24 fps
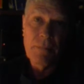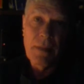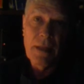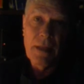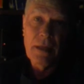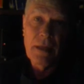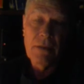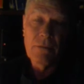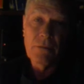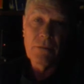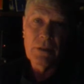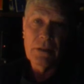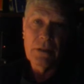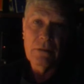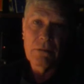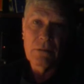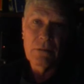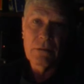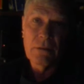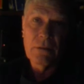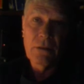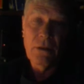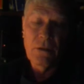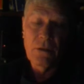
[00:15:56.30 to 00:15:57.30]
and we
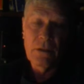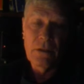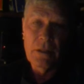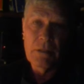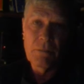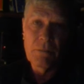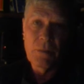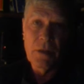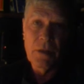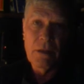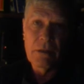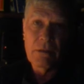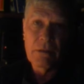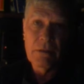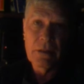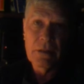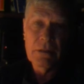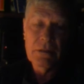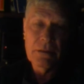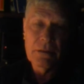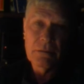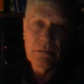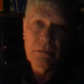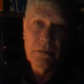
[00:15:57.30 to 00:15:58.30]
call that
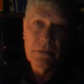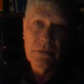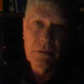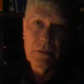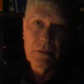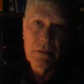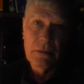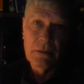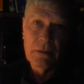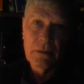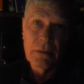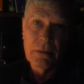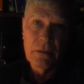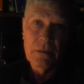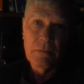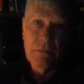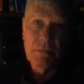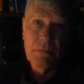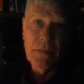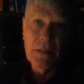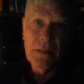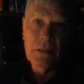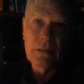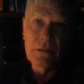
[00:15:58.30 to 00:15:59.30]
progress.
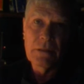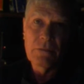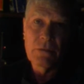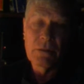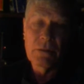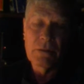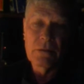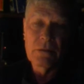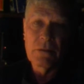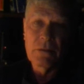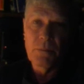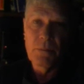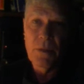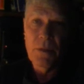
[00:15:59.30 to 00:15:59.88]
Mainly what the